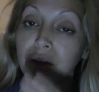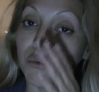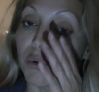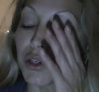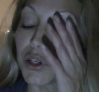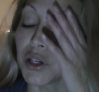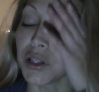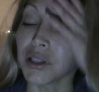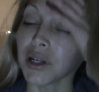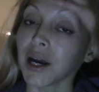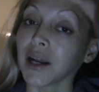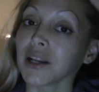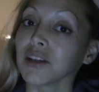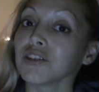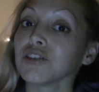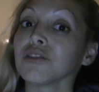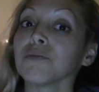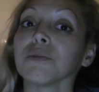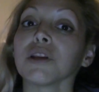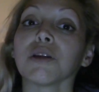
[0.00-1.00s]
When you lie to
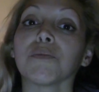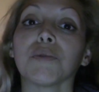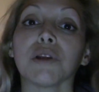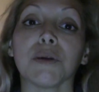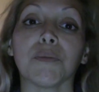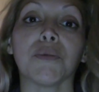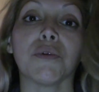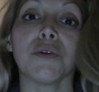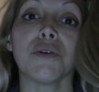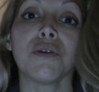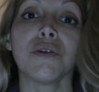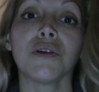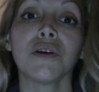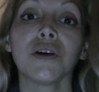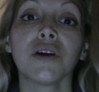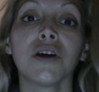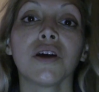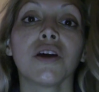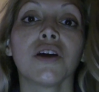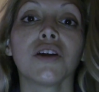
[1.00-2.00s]
too many people,
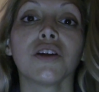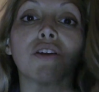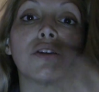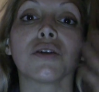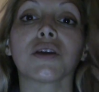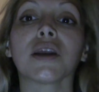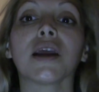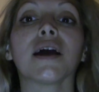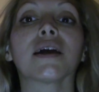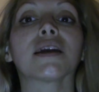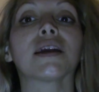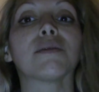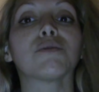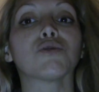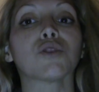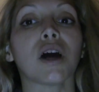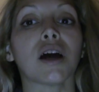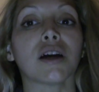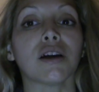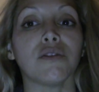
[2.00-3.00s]
you can't keep
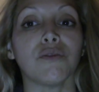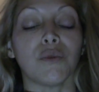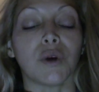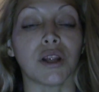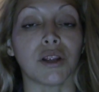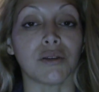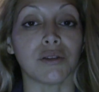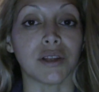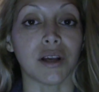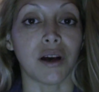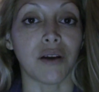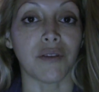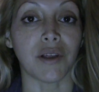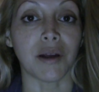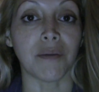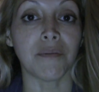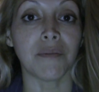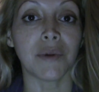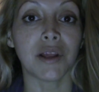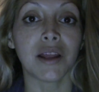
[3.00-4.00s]
track of what you tell
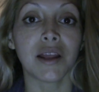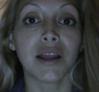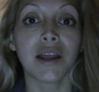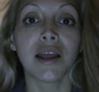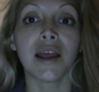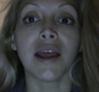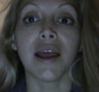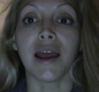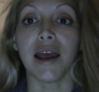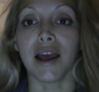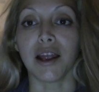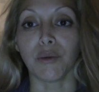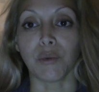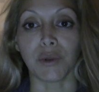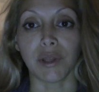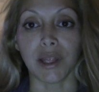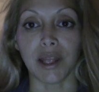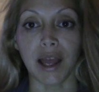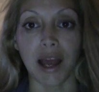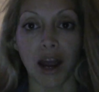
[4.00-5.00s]
them, and
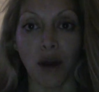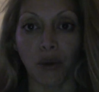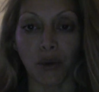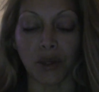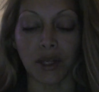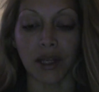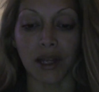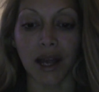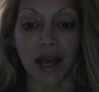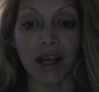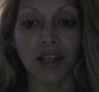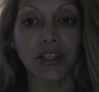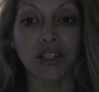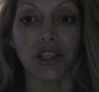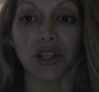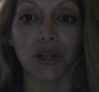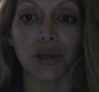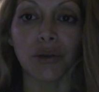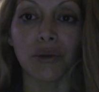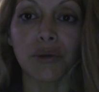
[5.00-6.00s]
when they outwardly
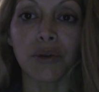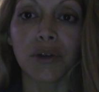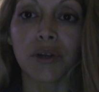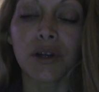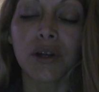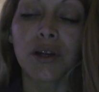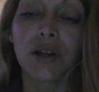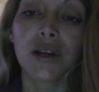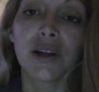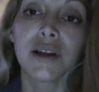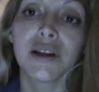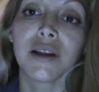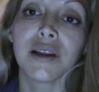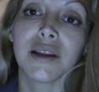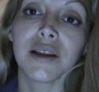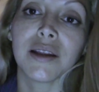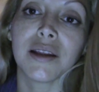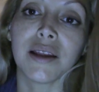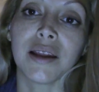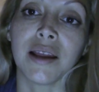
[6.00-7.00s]
ask you,
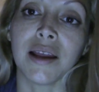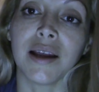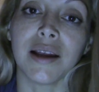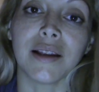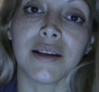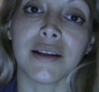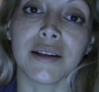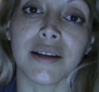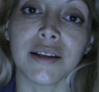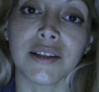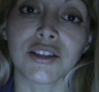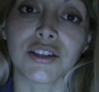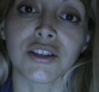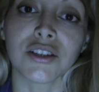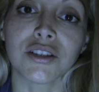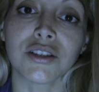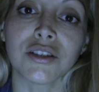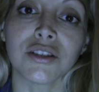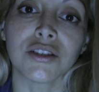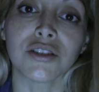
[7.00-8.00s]
and it's
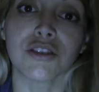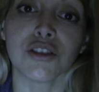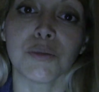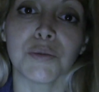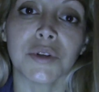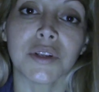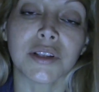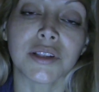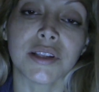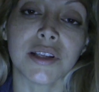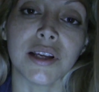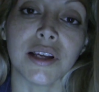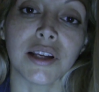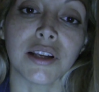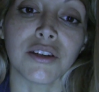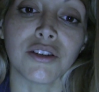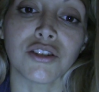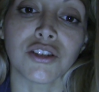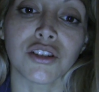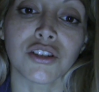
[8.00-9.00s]
just the stupidest
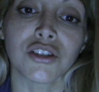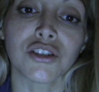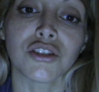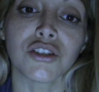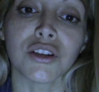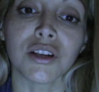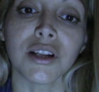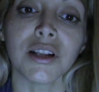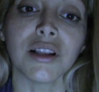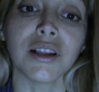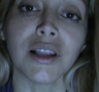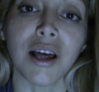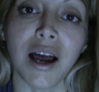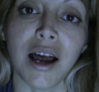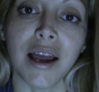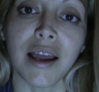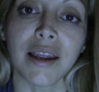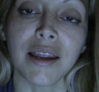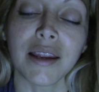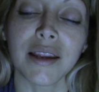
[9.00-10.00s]
thing, you just shouldn't
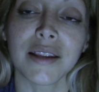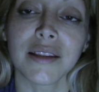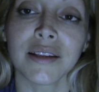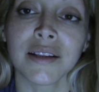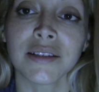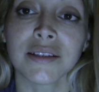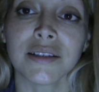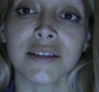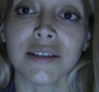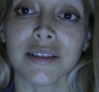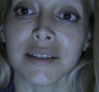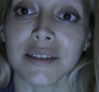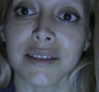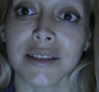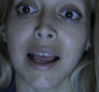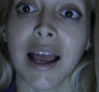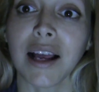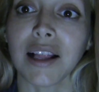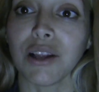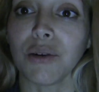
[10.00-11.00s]
lie. This is
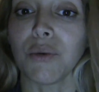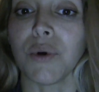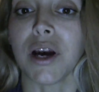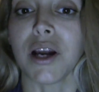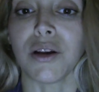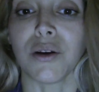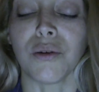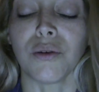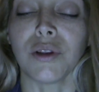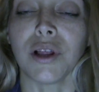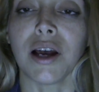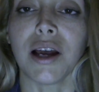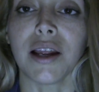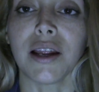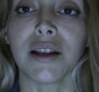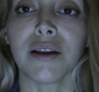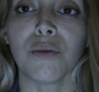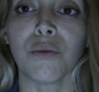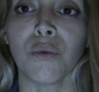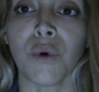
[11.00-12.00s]
exactly why I don't
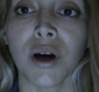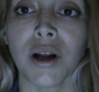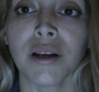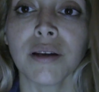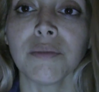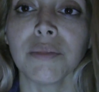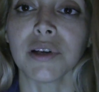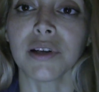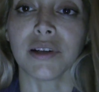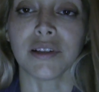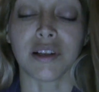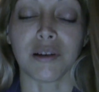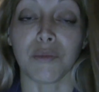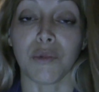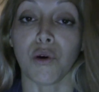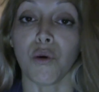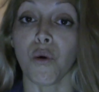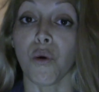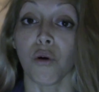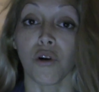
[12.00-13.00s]
lie. One, because
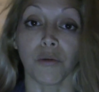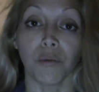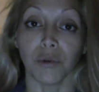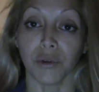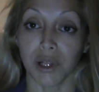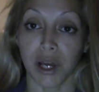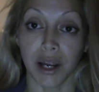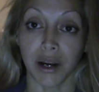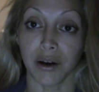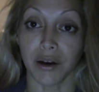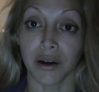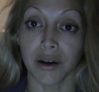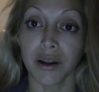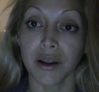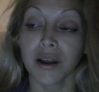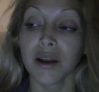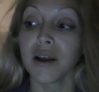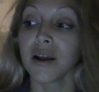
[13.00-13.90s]
I'm a horrible liar.